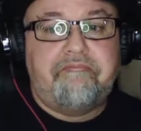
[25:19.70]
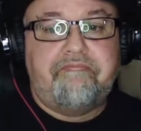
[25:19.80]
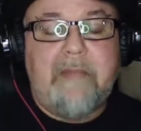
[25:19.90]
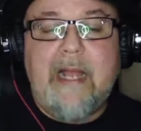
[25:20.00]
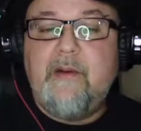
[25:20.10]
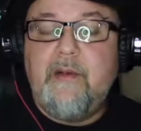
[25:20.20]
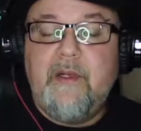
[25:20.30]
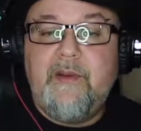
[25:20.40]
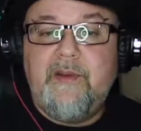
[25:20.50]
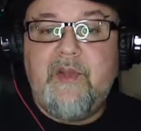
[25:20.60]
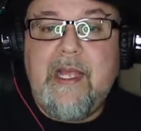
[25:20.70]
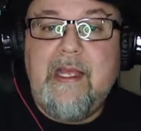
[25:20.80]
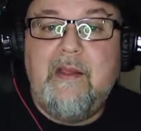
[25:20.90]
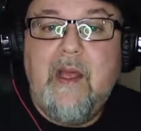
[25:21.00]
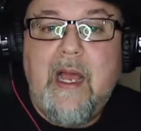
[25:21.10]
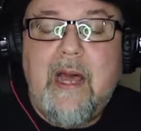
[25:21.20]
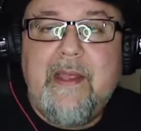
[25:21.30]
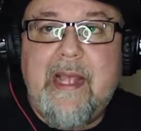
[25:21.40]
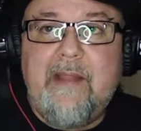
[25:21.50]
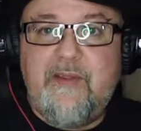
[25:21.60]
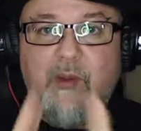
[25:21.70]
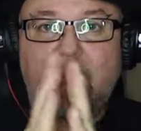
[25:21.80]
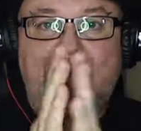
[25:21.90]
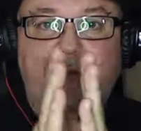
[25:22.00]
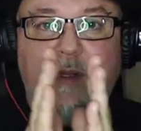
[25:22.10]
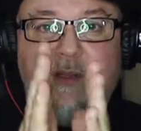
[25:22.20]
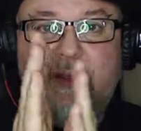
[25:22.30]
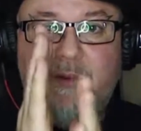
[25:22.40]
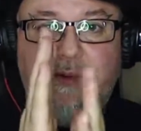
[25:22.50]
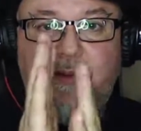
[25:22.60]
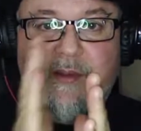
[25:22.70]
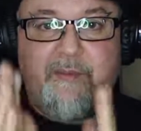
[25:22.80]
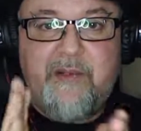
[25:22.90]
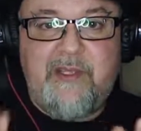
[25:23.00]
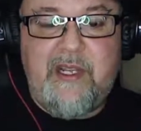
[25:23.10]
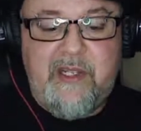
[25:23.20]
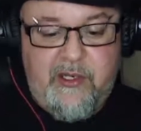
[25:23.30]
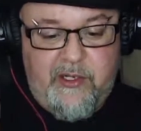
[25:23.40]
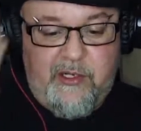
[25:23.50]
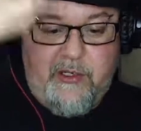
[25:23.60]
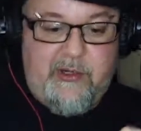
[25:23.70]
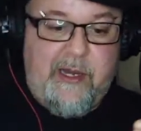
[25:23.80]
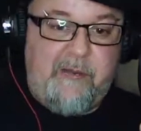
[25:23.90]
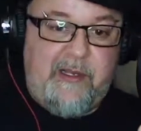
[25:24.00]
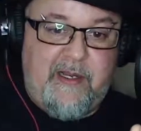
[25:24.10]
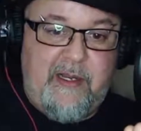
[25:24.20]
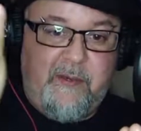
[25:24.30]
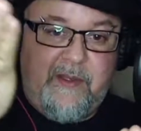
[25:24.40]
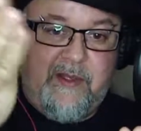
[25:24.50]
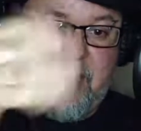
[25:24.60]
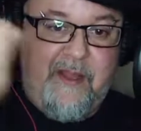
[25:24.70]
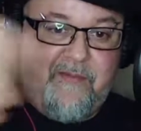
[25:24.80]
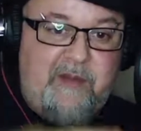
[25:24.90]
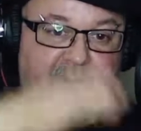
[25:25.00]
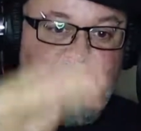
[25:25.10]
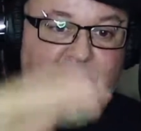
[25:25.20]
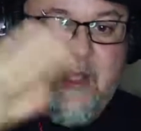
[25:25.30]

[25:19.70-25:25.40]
I don't understand how they and so level and so the precision. You're here trying to cut it with a knife, and you're